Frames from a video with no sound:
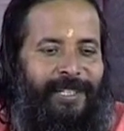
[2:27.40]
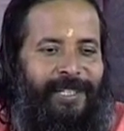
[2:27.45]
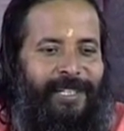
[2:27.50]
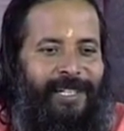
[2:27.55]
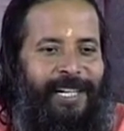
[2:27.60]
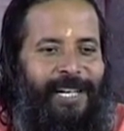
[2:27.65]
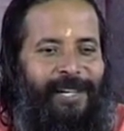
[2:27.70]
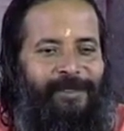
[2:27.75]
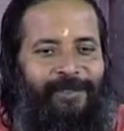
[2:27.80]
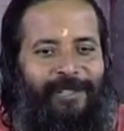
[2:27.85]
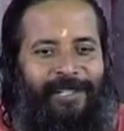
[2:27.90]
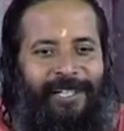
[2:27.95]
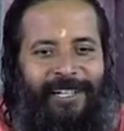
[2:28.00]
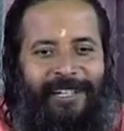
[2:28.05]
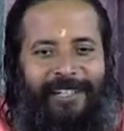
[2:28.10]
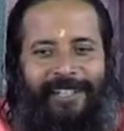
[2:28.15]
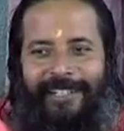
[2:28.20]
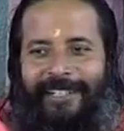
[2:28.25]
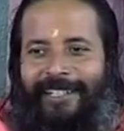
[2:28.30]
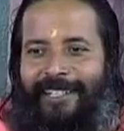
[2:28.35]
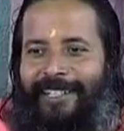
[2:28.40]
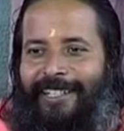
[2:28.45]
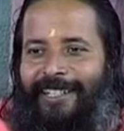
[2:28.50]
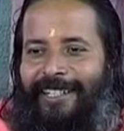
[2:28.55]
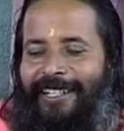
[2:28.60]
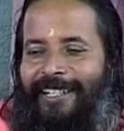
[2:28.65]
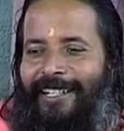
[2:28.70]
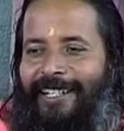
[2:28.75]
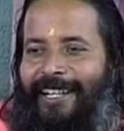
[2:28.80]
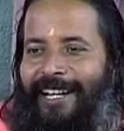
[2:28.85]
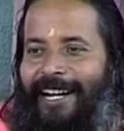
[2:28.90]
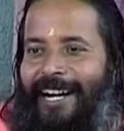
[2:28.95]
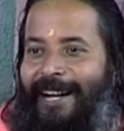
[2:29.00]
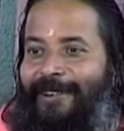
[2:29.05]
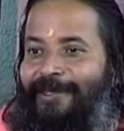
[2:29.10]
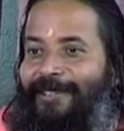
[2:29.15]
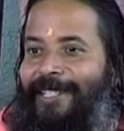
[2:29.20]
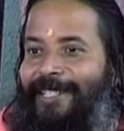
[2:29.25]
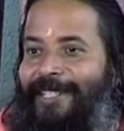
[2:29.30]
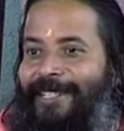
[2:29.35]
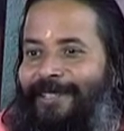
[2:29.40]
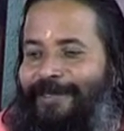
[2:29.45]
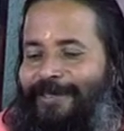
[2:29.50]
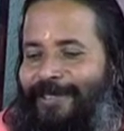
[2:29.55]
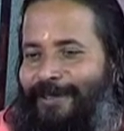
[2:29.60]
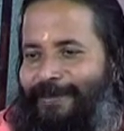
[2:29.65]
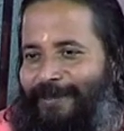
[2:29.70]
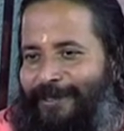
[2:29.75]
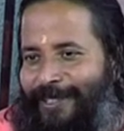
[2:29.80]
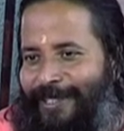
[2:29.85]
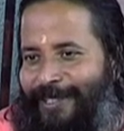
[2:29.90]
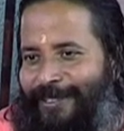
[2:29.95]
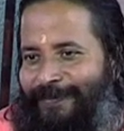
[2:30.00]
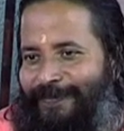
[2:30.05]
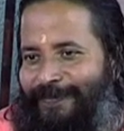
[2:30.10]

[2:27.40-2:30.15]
Now you tell how it is useful.